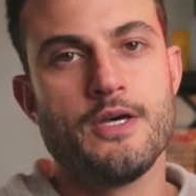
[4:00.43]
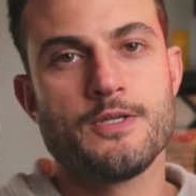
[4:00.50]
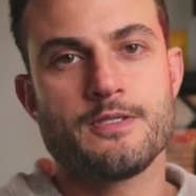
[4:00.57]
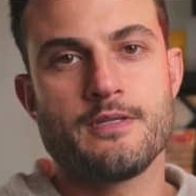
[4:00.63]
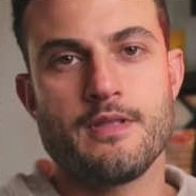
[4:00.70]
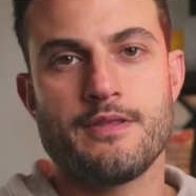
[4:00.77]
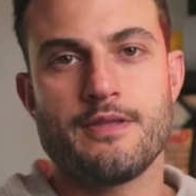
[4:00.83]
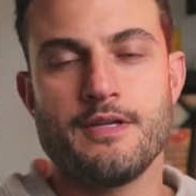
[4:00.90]
to
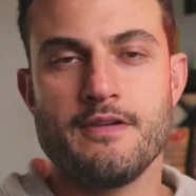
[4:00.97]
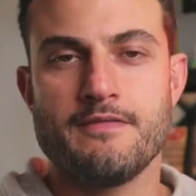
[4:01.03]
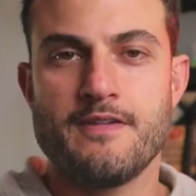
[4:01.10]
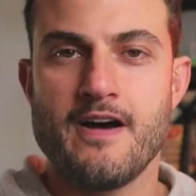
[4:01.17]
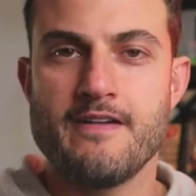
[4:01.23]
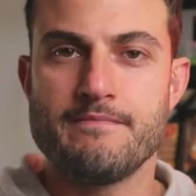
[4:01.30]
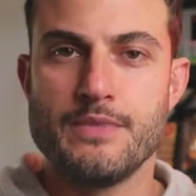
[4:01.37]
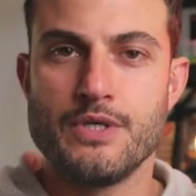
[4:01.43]
the
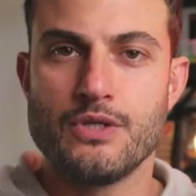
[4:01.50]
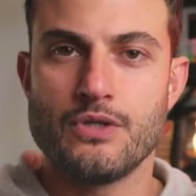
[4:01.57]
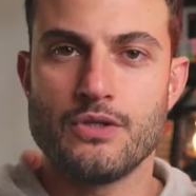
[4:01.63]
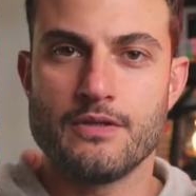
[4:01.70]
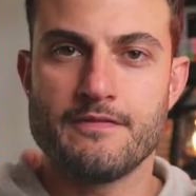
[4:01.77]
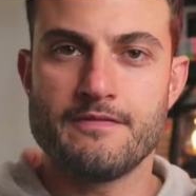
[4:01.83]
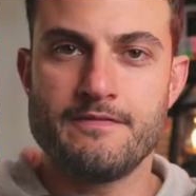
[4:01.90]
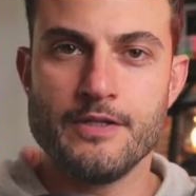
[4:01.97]

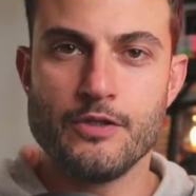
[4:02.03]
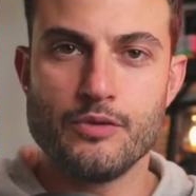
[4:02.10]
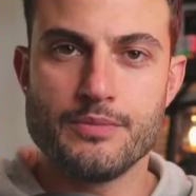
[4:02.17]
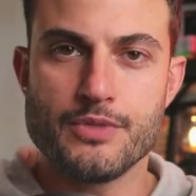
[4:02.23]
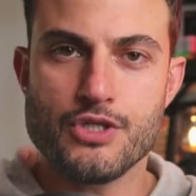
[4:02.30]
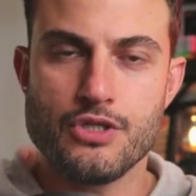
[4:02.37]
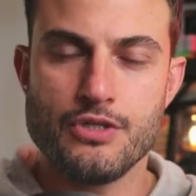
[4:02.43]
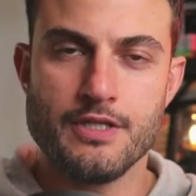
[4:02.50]
35mm film
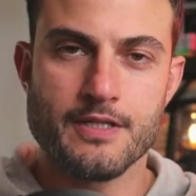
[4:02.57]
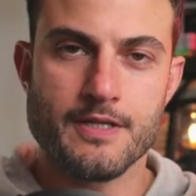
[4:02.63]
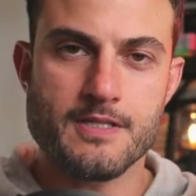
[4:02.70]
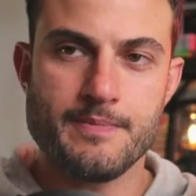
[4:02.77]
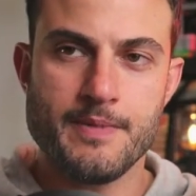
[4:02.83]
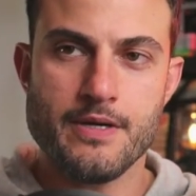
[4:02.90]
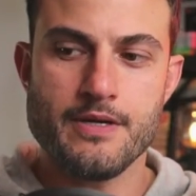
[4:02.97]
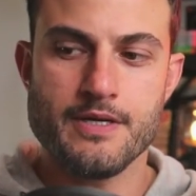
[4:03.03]
shooting
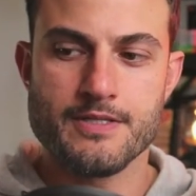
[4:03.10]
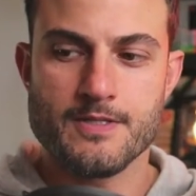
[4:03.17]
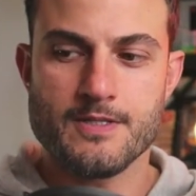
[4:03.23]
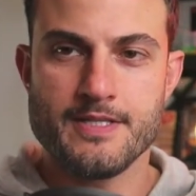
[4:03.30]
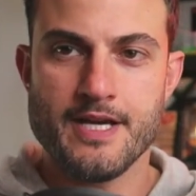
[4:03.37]
experience.